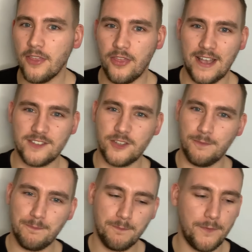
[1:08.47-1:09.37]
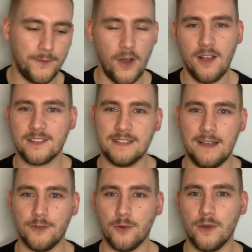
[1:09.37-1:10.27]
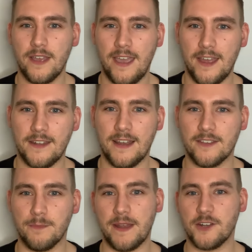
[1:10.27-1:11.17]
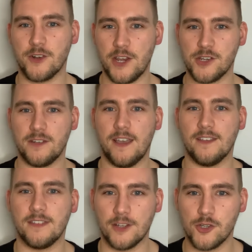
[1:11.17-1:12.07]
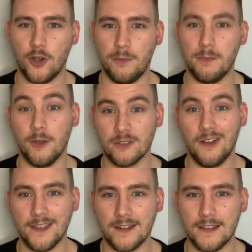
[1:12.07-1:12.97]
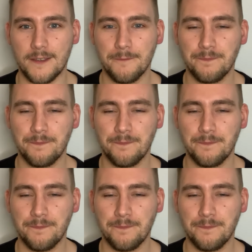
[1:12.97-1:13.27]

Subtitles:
that's your first level in as a penetration testing job, most likely.